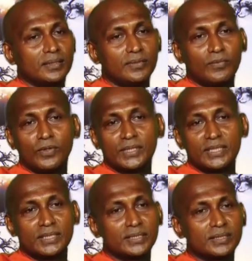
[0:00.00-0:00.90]
the water
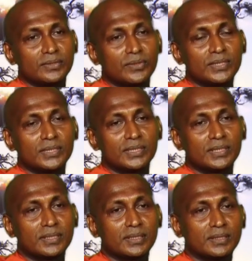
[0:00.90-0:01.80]
is not
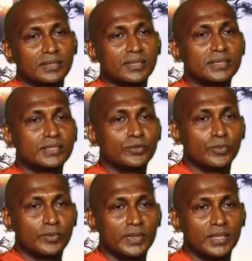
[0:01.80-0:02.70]

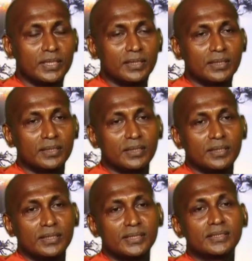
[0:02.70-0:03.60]
consumable.
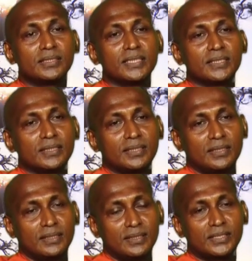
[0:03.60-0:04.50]
It's dirty,
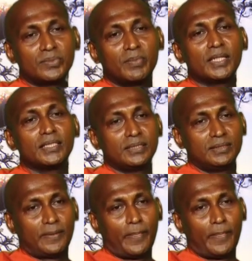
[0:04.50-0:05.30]
it's muddy."